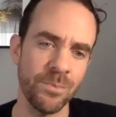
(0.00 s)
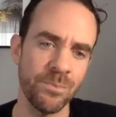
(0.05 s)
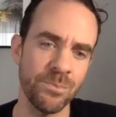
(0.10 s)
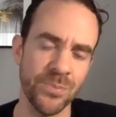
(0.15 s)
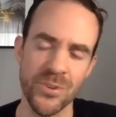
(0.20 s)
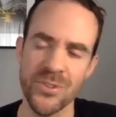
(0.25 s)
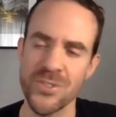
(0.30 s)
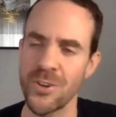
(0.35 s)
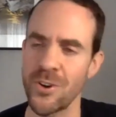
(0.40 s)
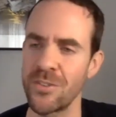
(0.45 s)

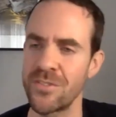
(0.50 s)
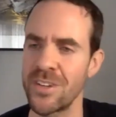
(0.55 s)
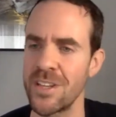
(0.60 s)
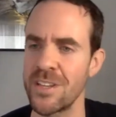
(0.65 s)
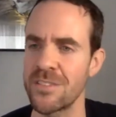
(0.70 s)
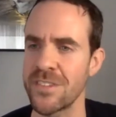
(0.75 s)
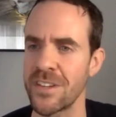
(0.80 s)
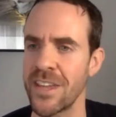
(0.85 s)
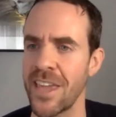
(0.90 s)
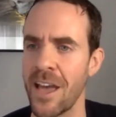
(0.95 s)

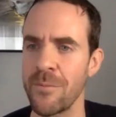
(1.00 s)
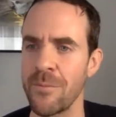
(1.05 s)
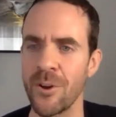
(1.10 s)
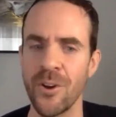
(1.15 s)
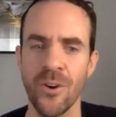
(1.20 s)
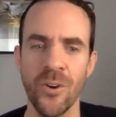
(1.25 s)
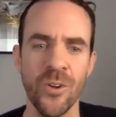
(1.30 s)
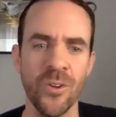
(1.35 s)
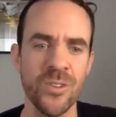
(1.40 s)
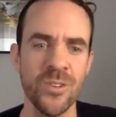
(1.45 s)
preservatives and
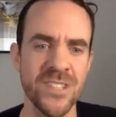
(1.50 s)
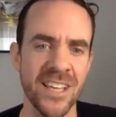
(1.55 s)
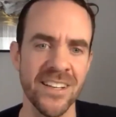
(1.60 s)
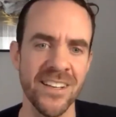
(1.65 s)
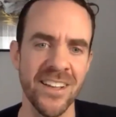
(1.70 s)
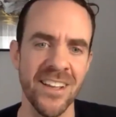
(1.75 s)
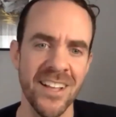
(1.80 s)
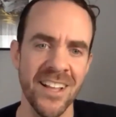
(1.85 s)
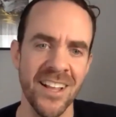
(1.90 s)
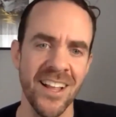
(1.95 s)
chemicals
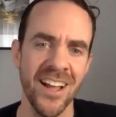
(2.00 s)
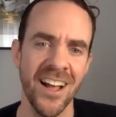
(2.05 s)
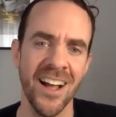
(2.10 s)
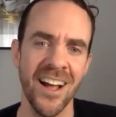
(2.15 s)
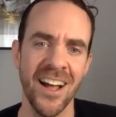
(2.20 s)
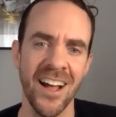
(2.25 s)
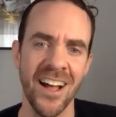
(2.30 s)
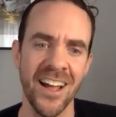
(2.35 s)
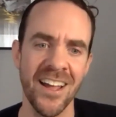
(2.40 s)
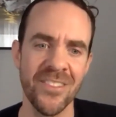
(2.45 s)
and
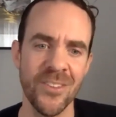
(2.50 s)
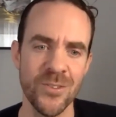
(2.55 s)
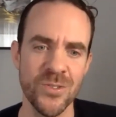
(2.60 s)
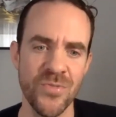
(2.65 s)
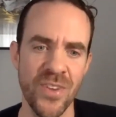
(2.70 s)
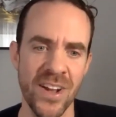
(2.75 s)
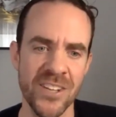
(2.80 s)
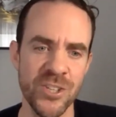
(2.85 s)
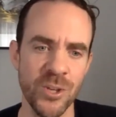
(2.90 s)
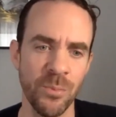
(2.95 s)
those
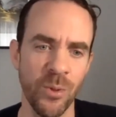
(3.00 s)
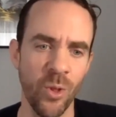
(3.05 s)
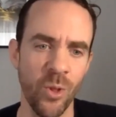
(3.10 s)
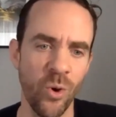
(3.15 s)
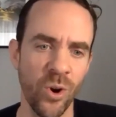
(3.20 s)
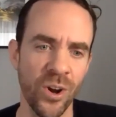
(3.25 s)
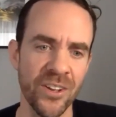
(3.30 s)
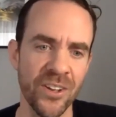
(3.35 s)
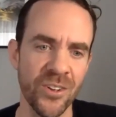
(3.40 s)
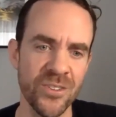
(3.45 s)
vegetable
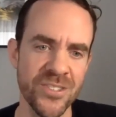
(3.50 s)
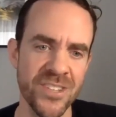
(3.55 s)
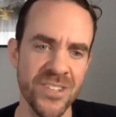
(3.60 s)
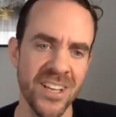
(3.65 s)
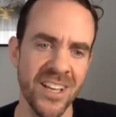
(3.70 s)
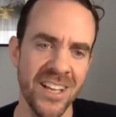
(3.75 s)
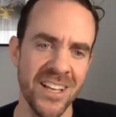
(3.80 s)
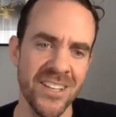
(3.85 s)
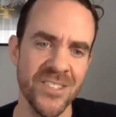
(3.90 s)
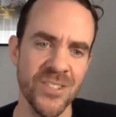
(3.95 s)
oils.
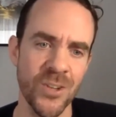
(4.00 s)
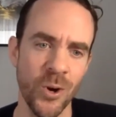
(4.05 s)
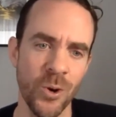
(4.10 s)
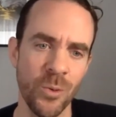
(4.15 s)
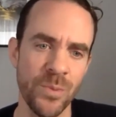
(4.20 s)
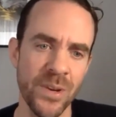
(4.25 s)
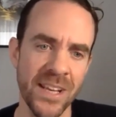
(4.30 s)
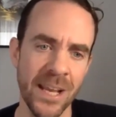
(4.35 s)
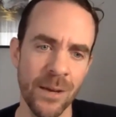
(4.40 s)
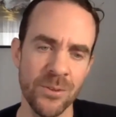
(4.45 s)
So
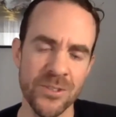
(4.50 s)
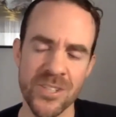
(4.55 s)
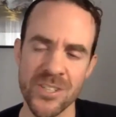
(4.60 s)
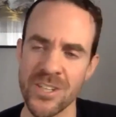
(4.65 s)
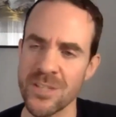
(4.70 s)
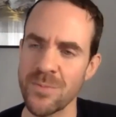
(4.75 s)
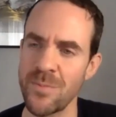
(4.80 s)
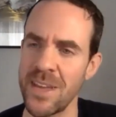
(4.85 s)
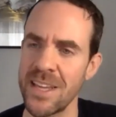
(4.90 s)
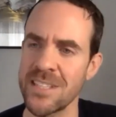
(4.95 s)
being able to
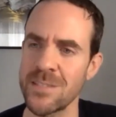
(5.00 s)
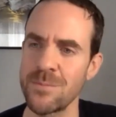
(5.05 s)
just make